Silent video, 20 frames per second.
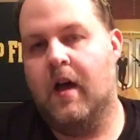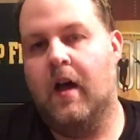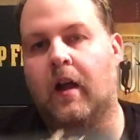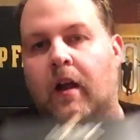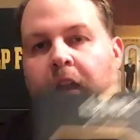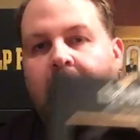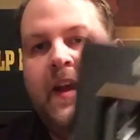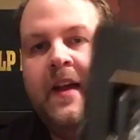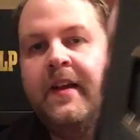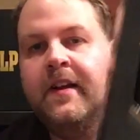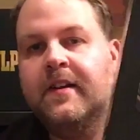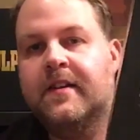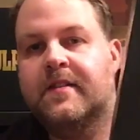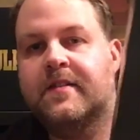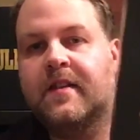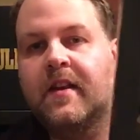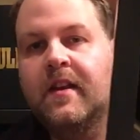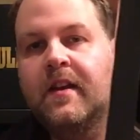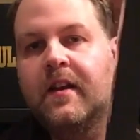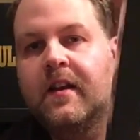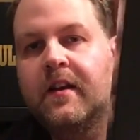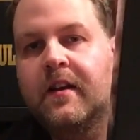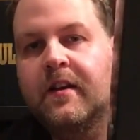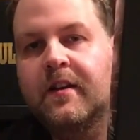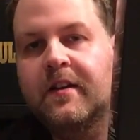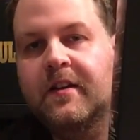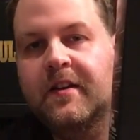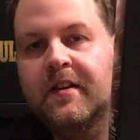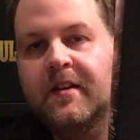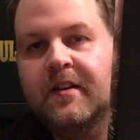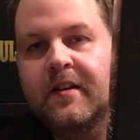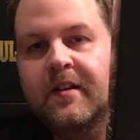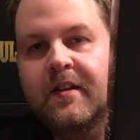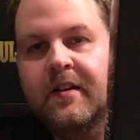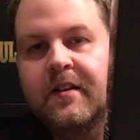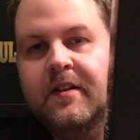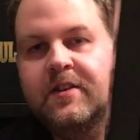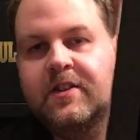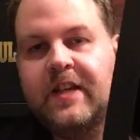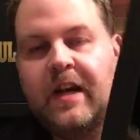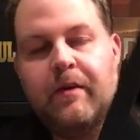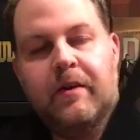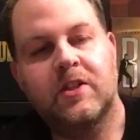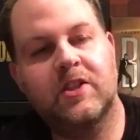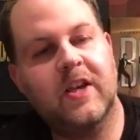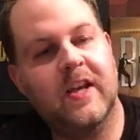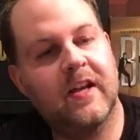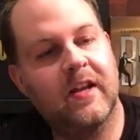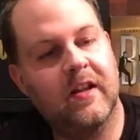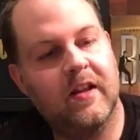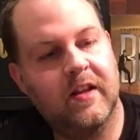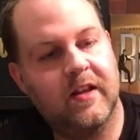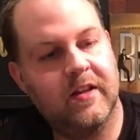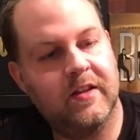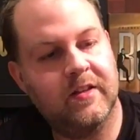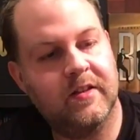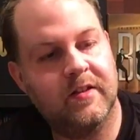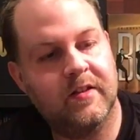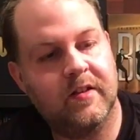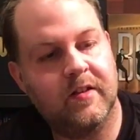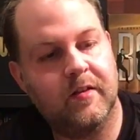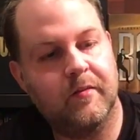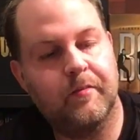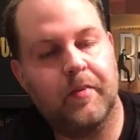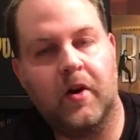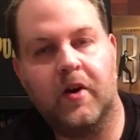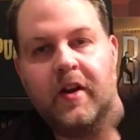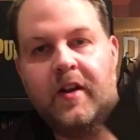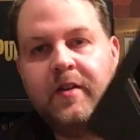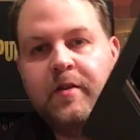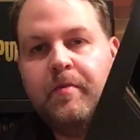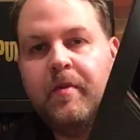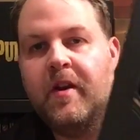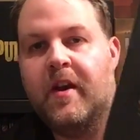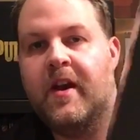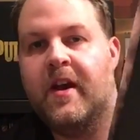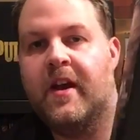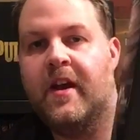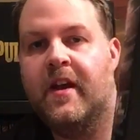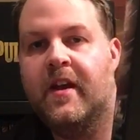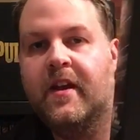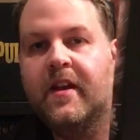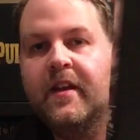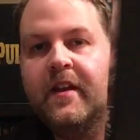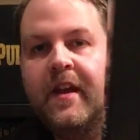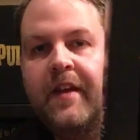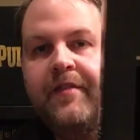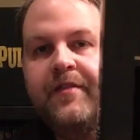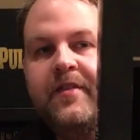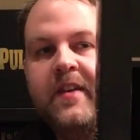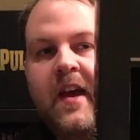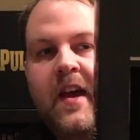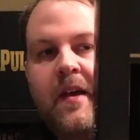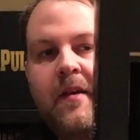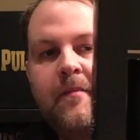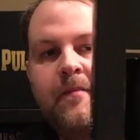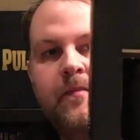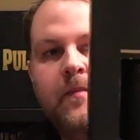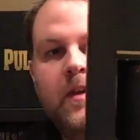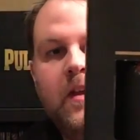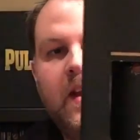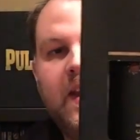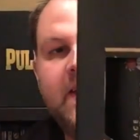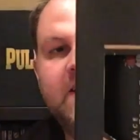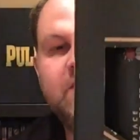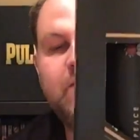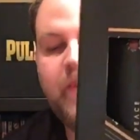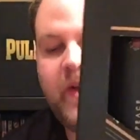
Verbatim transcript: a Lynx Shower Gel and Body Spray gift set, Lynx